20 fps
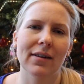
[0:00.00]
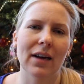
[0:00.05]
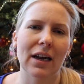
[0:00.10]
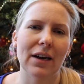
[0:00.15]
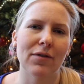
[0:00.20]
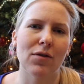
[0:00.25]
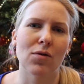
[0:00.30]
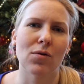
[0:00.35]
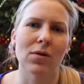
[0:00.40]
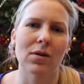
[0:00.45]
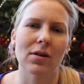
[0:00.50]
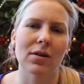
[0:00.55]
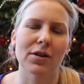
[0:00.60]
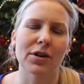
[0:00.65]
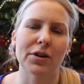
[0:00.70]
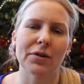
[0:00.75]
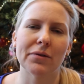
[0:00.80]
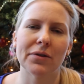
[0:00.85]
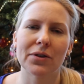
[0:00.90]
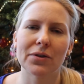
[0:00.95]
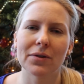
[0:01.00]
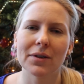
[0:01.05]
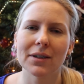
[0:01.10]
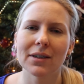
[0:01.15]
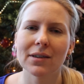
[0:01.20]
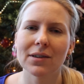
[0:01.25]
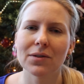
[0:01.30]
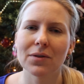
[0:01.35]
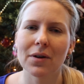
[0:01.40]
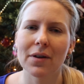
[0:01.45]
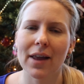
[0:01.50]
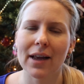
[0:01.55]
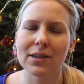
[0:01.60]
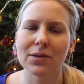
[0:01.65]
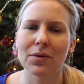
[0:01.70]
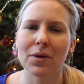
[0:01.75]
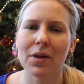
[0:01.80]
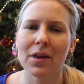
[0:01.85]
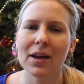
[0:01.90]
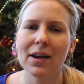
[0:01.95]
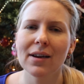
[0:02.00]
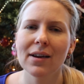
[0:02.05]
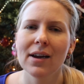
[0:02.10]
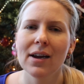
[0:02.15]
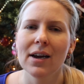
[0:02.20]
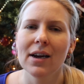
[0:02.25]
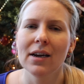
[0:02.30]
kind of horror and ghost stories and that sort of thing.